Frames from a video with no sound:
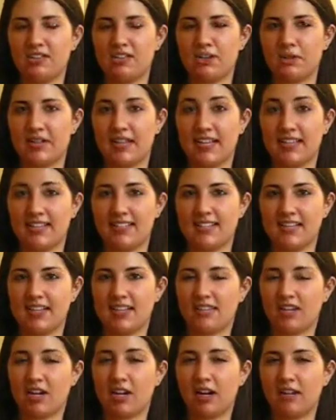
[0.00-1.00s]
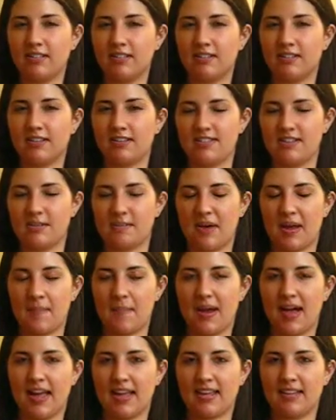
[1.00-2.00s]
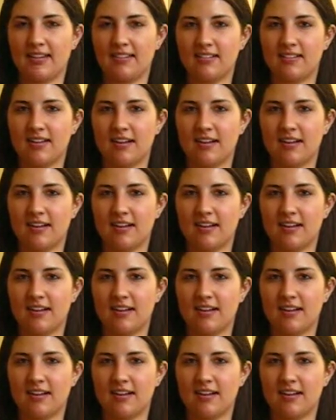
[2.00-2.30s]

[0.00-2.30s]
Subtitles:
so like seeing the colors in my mind